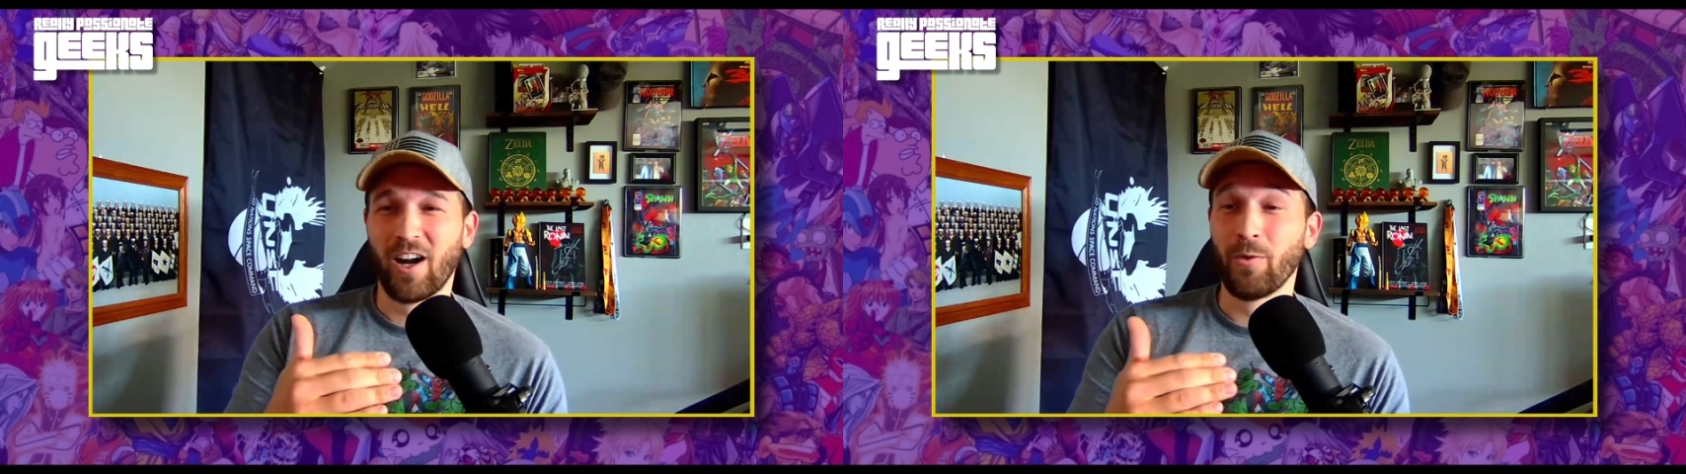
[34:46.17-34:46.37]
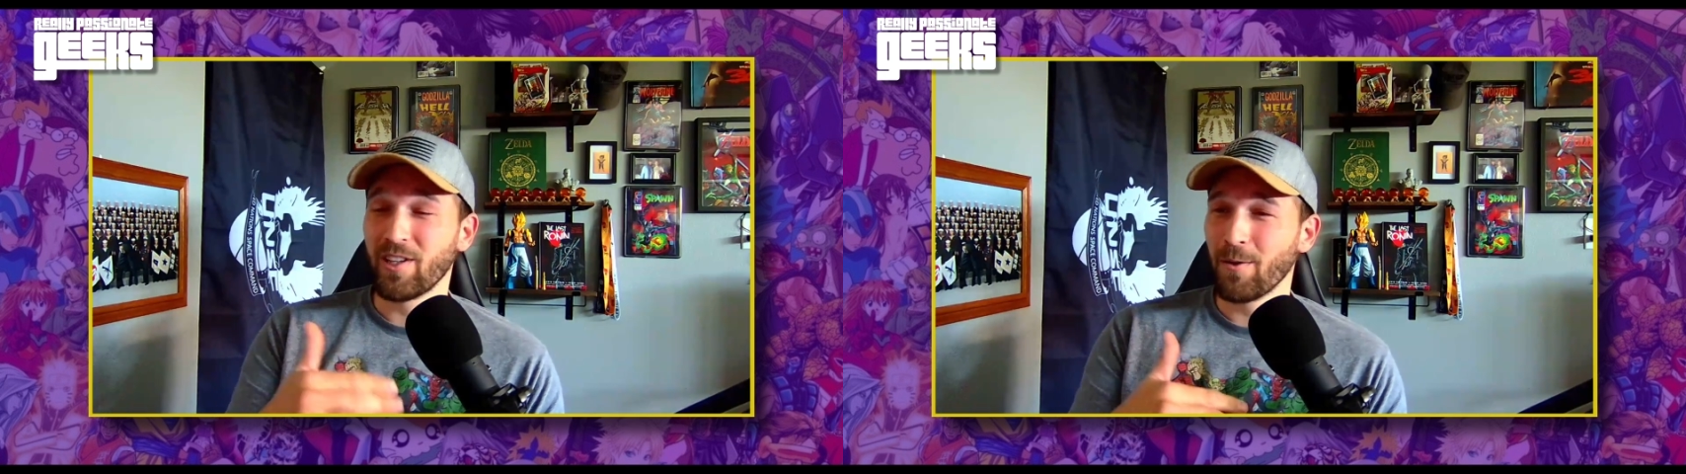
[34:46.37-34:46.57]

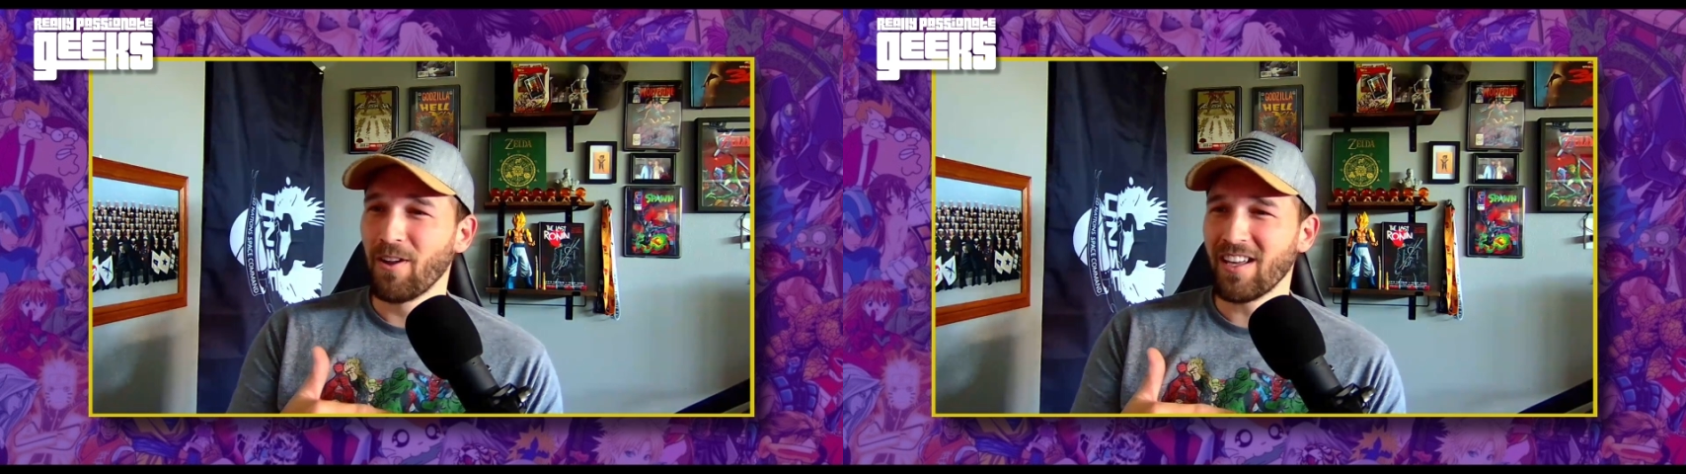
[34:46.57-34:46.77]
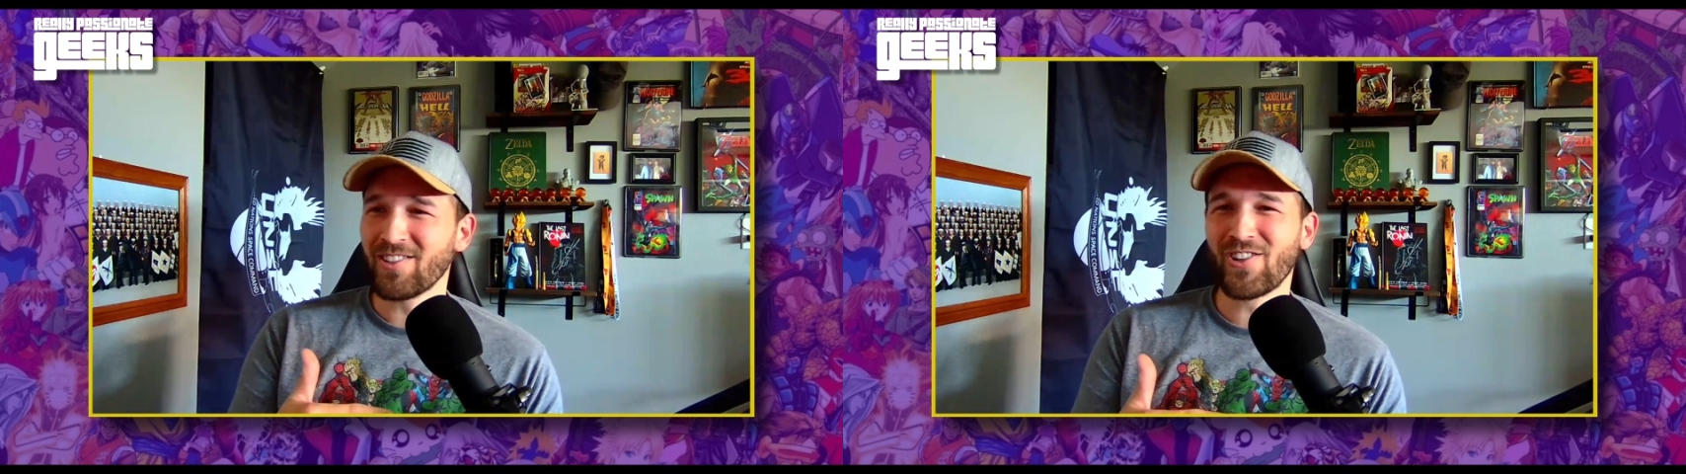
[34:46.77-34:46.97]
Are we talking
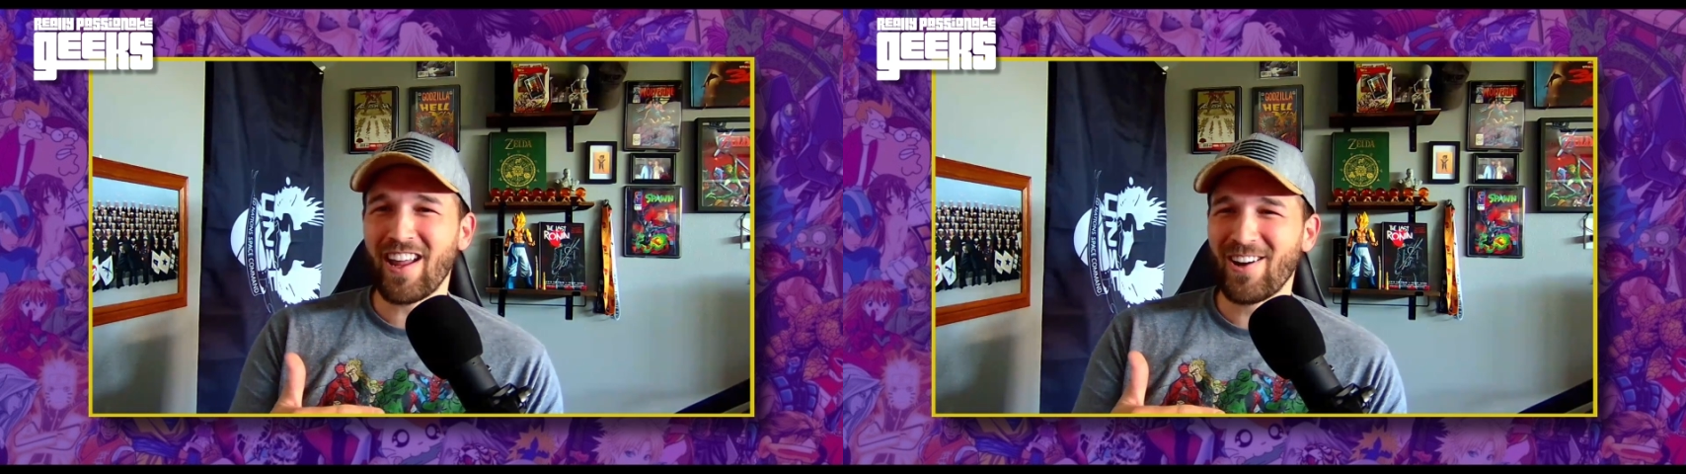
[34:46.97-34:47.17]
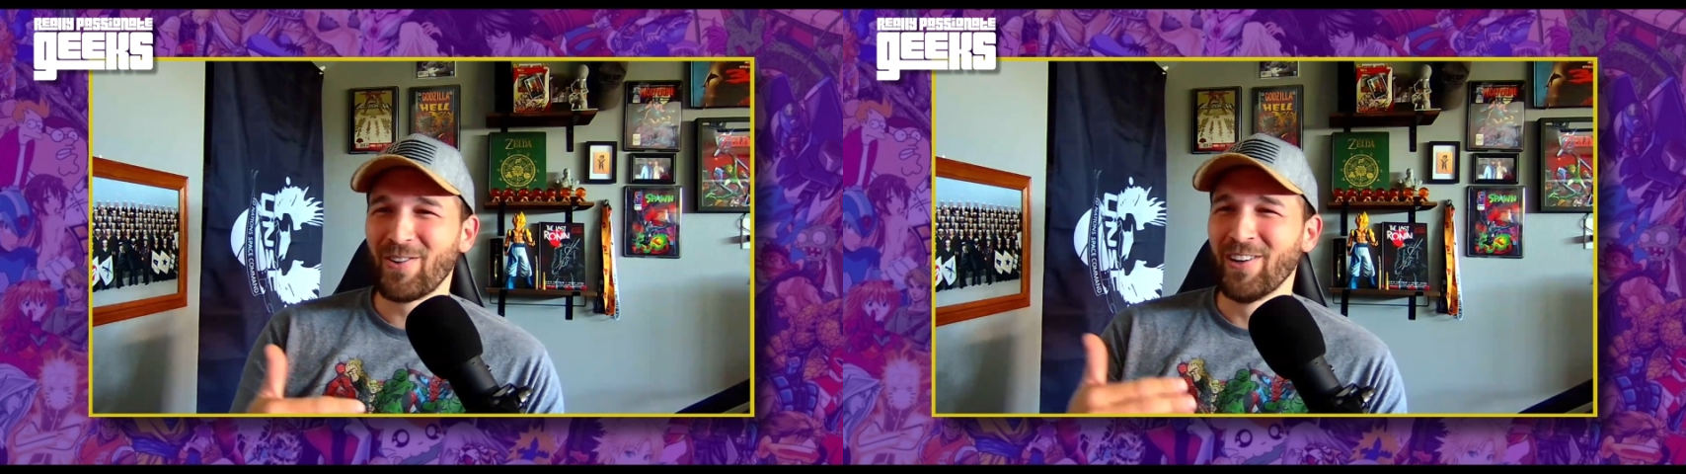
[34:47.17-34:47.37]
about
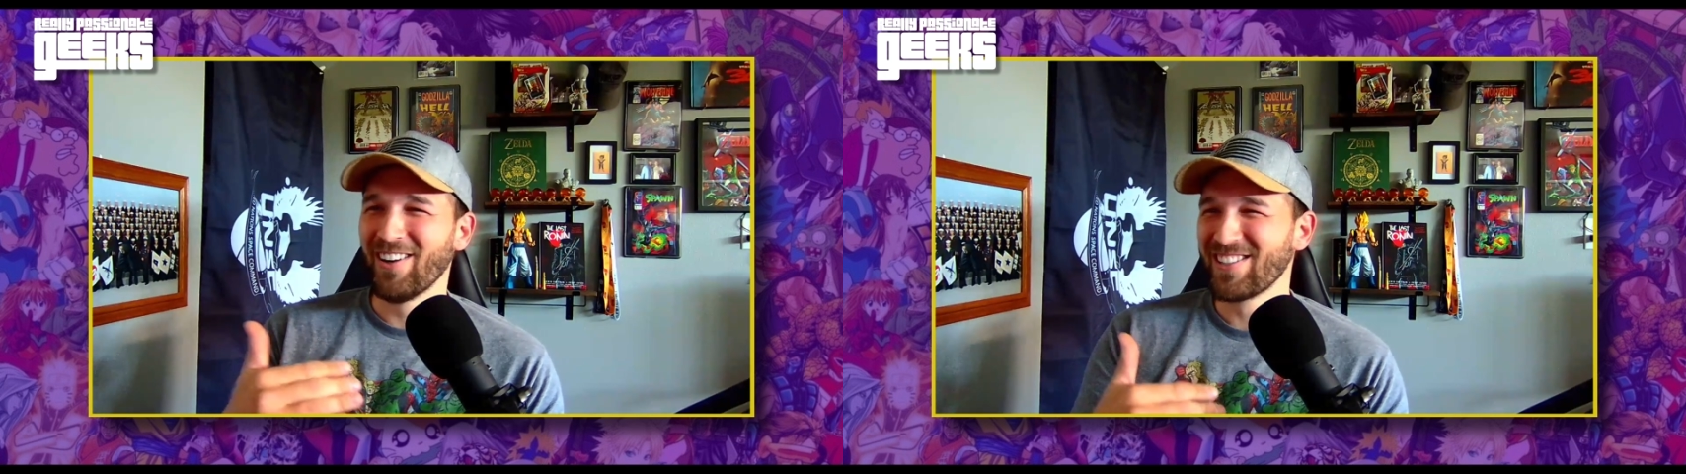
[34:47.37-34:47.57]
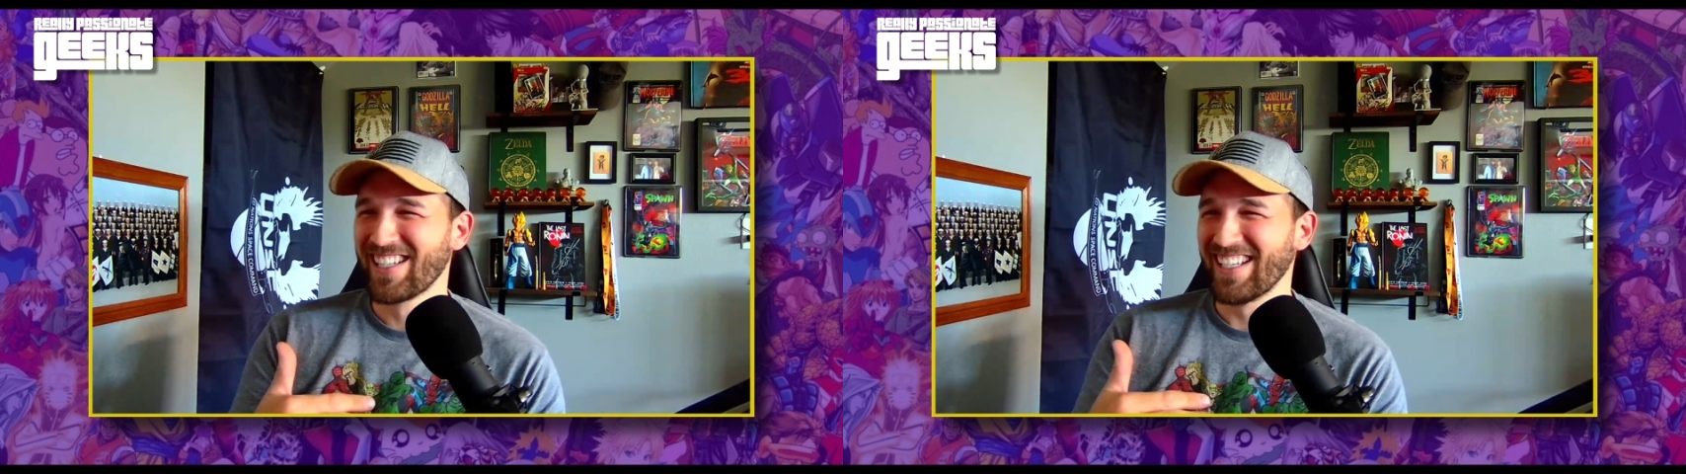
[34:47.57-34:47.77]
yesterday or when
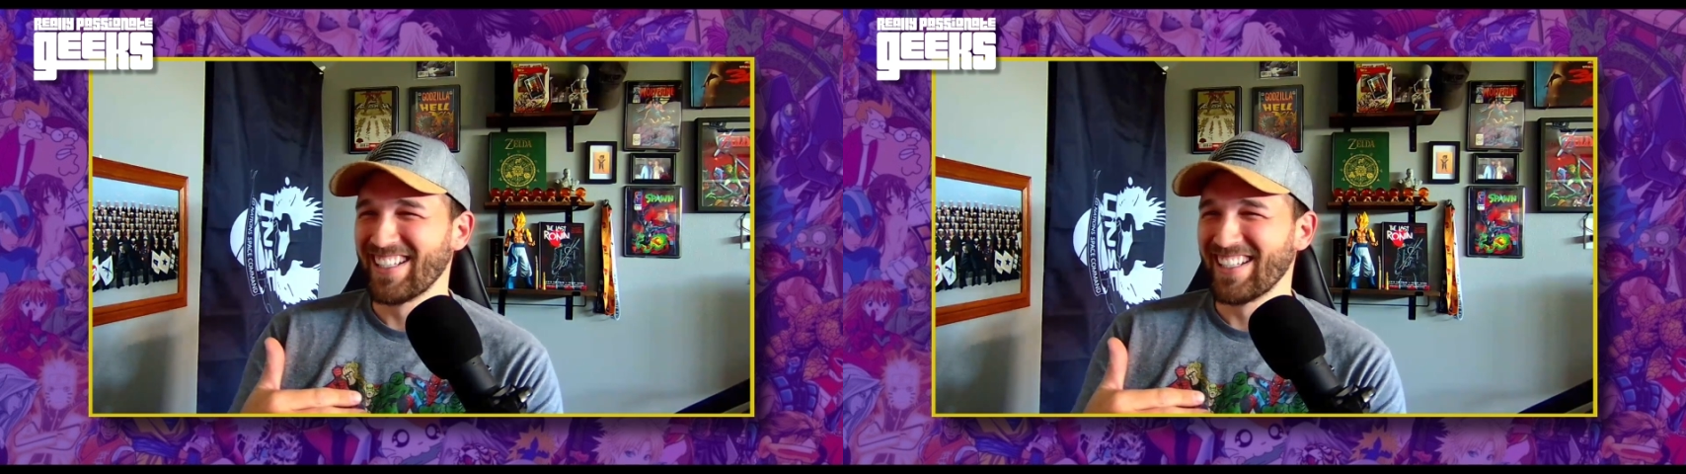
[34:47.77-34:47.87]
I was a kid?